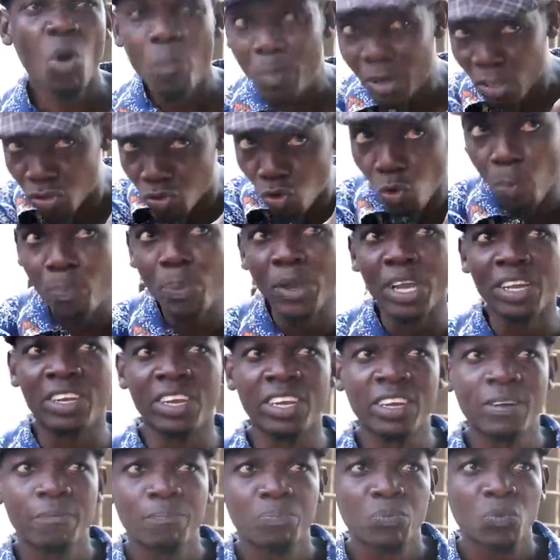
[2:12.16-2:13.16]
Don't be stupid. You
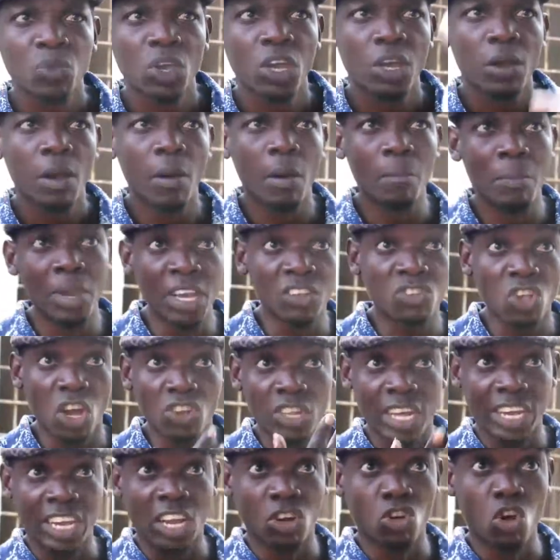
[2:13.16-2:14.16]
sound like a dog. Me
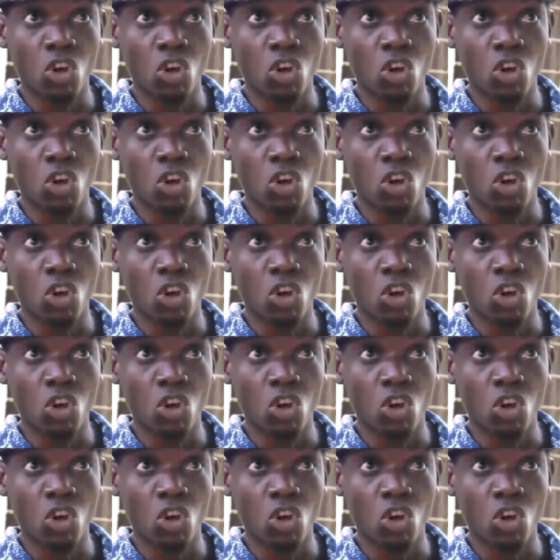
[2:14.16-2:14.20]
sound like